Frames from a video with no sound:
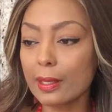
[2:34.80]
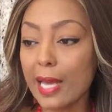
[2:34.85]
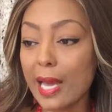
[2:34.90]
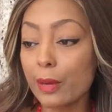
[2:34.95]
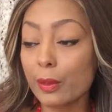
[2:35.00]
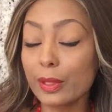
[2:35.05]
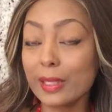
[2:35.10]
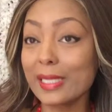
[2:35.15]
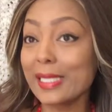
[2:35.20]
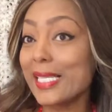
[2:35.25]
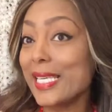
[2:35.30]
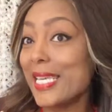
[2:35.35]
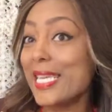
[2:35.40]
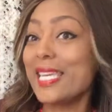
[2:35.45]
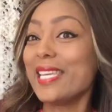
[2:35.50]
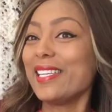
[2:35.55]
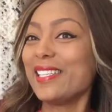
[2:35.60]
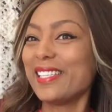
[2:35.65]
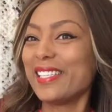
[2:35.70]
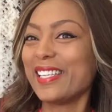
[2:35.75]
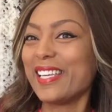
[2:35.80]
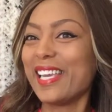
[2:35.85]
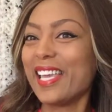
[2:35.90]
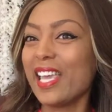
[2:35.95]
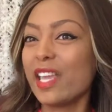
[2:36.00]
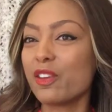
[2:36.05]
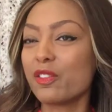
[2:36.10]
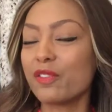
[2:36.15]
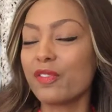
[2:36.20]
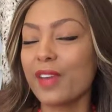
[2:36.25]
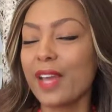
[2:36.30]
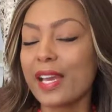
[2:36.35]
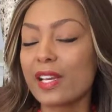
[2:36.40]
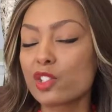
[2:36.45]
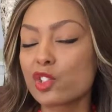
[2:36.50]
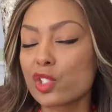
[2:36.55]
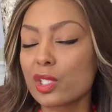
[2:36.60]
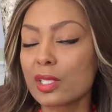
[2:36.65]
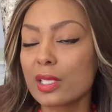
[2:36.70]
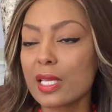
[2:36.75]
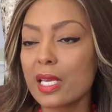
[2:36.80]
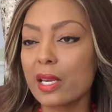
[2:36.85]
our lead in fashion